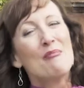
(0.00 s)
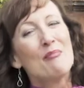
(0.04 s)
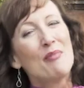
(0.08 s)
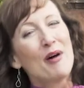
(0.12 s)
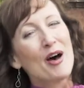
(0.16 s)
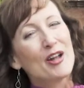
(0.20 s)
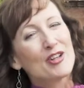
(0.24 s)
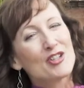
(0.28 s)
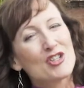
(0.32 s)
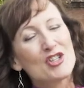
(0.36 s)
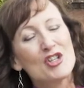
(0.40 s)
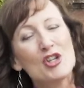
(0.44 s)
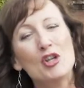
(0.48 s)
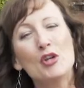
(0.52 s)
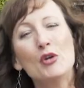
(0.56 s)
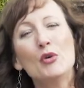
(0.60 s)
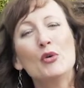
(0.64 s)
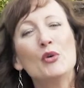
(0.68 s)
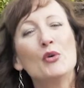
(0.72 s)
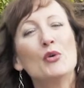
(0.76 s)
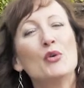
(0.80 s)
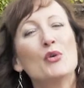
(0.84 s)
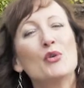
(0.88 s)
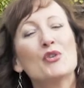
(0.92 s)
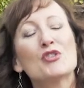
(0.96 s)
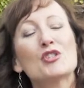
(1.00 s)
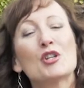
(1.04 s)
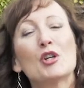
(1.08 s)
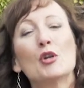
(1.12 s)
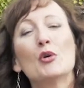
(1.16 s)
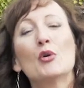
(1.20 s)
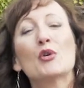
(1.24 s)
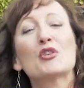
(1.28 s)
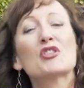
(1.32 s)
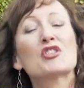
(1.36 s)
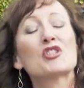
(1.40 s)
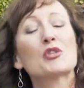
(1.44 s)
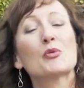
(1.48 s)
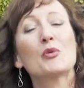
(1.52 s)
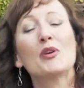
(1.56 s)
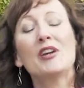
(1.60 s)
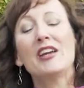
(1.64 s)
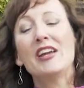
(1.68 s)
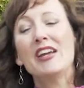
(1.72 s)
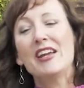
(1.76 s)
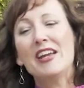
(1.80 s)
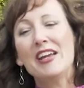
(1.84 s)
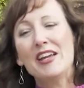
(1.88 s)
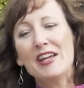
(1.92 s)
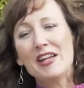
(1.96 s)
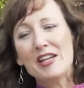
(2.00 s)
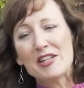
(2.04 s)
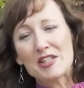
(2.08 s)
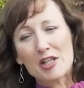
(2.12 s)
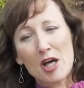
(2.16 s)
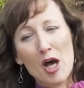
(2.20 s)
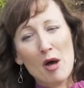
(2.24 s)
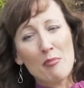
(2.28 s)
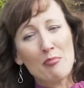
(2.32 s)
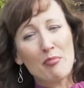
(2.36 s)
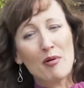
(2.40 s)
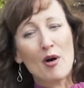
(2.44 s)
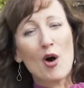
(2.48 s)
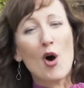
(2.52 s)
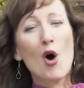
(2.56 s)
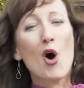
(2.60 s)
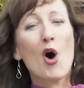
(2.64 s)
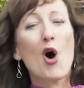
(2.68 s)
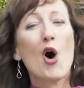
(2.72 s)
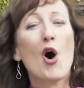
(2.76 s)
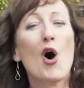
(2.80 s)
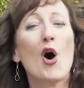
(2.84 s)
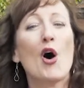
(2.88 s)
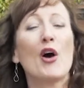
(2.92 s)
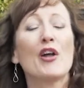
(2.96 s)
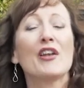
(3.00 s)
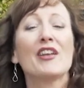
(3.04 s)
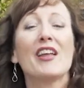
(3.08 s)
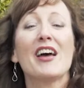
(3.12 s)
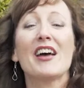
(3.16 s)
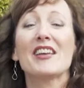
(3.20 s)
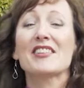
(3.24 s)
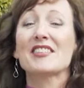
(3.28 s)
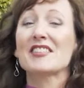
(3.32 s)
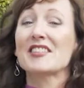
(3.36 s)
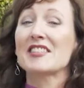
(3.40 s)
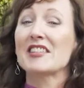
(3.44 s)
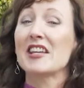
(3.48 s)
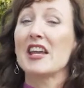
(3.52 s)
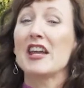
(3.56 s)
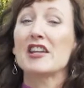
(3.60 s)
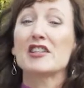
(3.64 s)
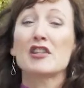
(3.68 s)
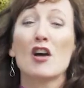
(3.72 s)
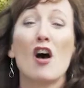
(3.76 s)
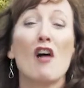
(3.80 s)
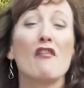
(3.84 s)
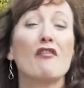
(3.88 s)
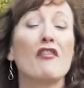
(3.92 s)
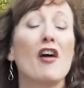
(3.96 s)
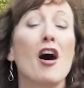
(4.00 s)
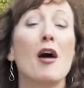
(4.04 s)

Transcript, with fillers: But you'd look sweet upon a seat of